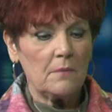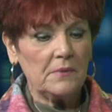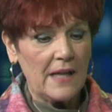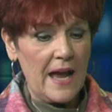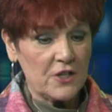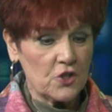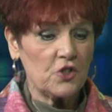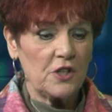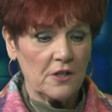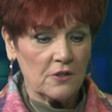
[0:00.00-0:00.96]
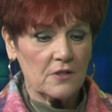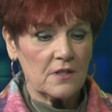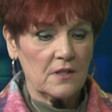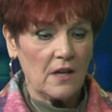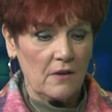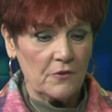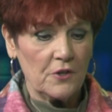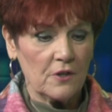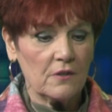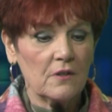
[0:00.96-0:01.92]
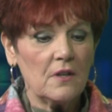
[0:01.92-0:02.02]
last year's
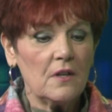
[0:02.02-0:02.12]
governor